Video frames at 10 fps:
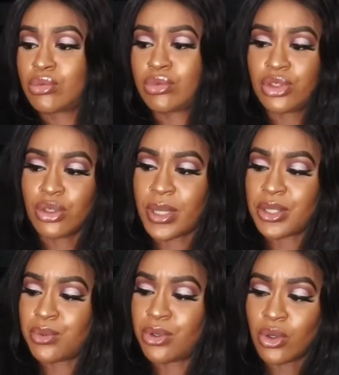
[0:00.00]

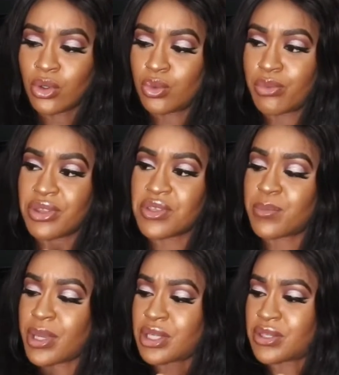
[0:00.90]
know where this
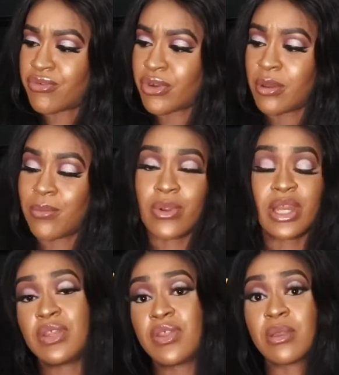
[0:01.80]
brand is from or
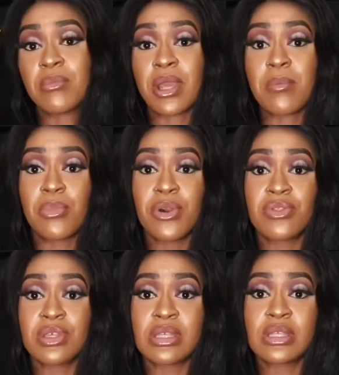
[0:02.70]
anything, but I bought
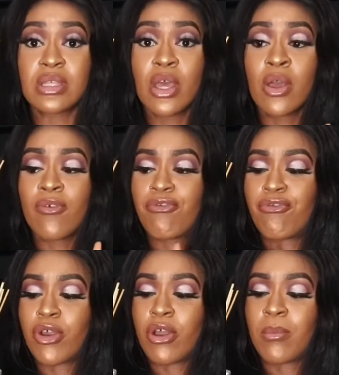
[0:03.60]
this
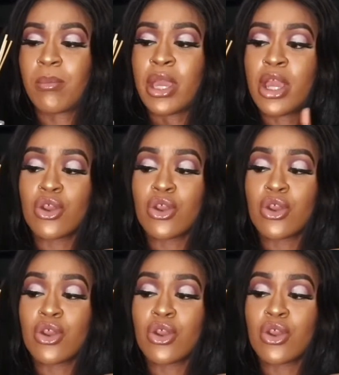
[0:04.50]
from